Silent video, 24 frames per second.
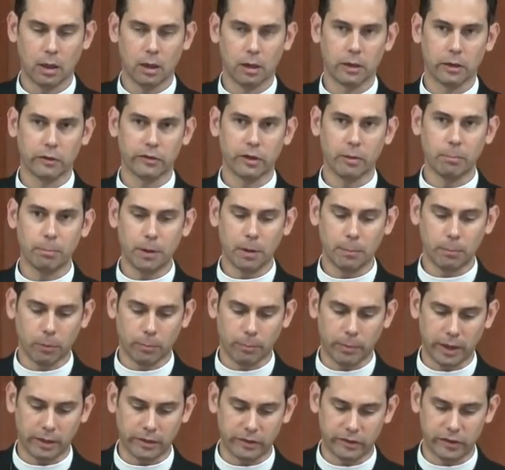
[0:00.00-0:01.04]
Now, some people
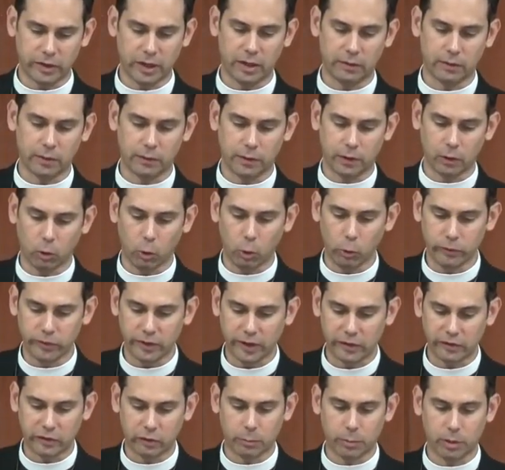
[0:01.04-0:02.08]
might say that the Old
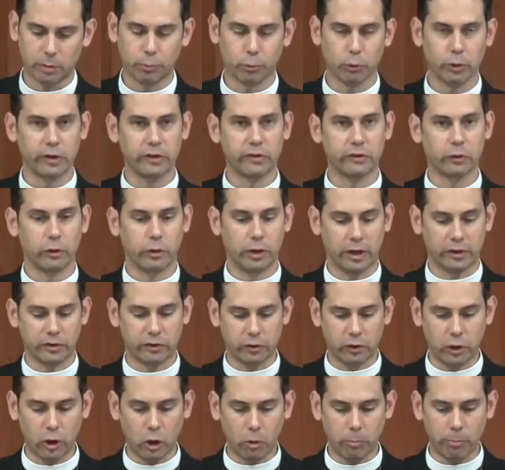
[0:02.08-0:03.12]
Testament priesthood has
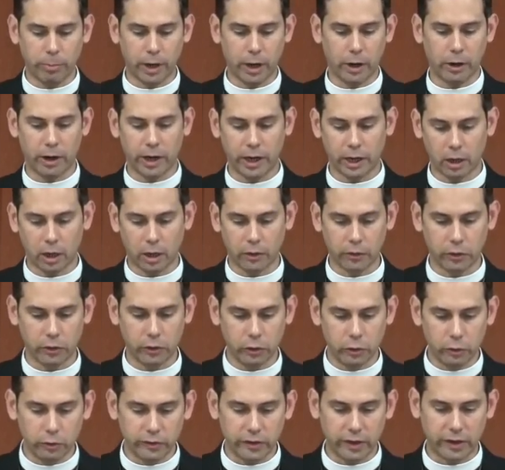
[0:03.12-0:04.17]
no bearing on the
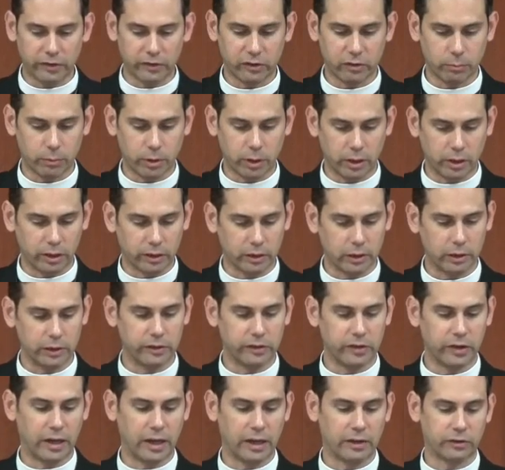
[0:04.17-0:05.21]
New Testament
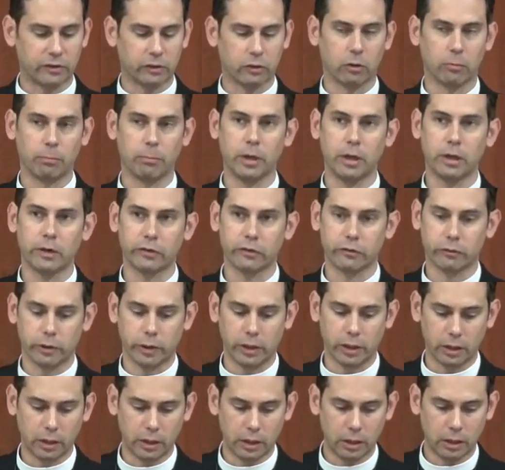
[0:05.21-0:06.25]
ecclesiastical
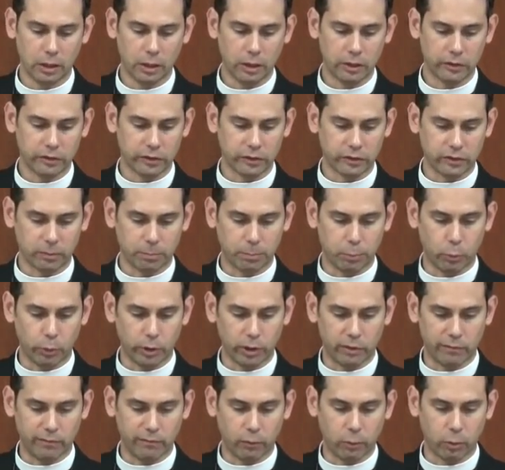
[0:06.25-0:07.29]
ministry, since it
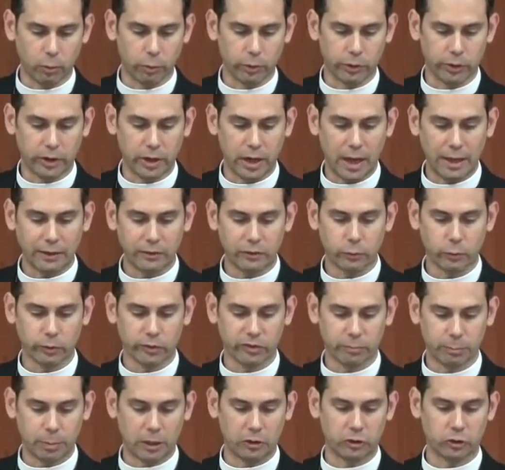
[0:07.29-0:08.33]
pointed forward not to a
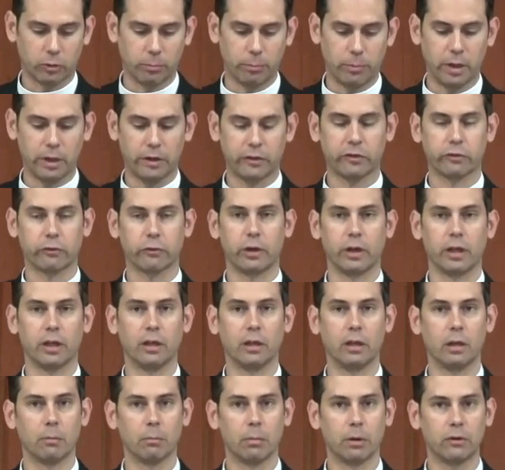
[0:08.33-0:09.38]
special ministry,
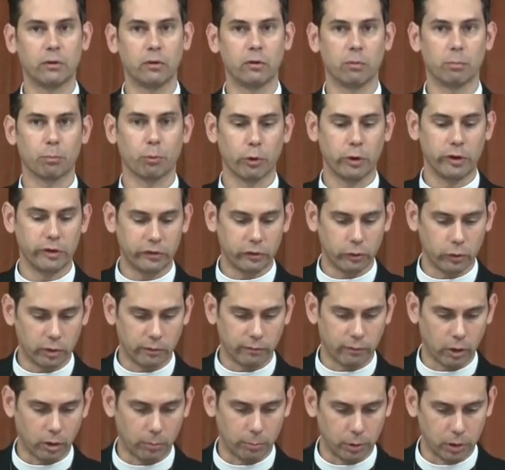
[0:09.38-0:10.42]
but to the priesthood
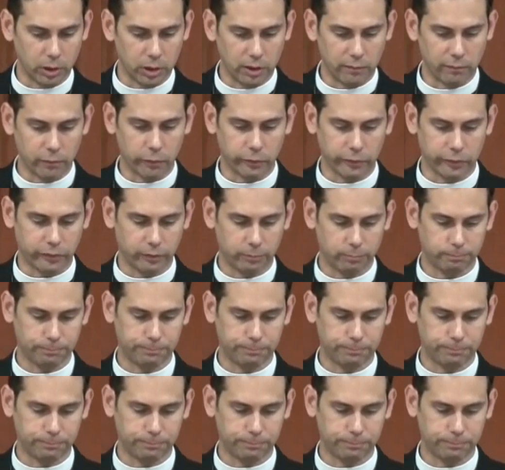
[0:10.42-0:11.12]
of all believers.